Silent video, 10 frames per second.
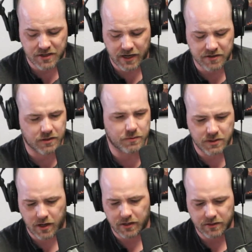changed, because we
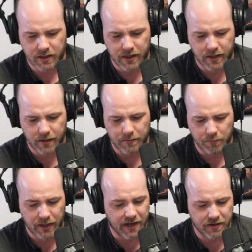talked
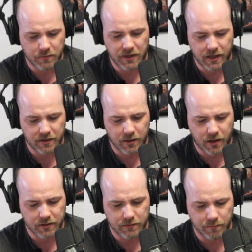Blandon, we kind of
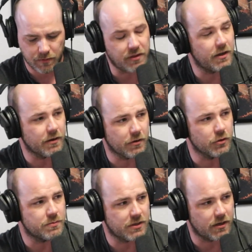talked theater
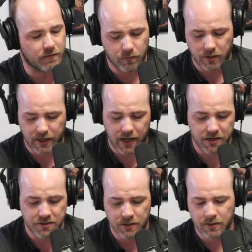groups that are in Fort
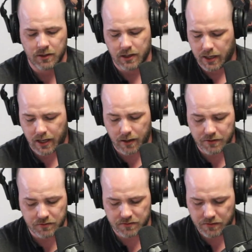Dodge.
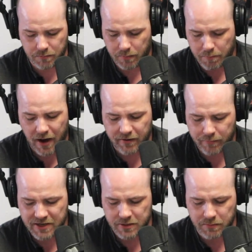You might have
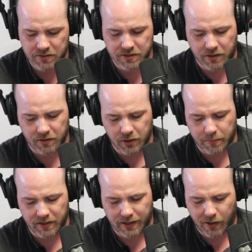mentioned music earlier,
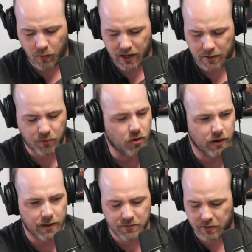but like what kind of
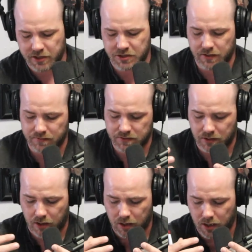programs or initiatives
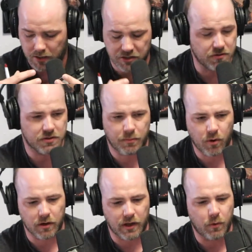do you
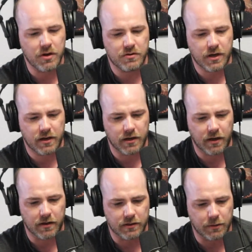support? Like what are you trying
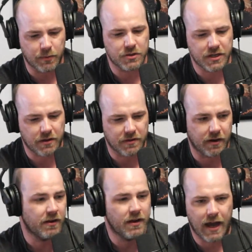to push out there?
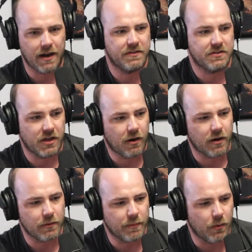Obviously
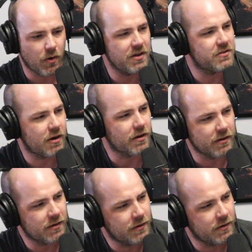art, but what is art?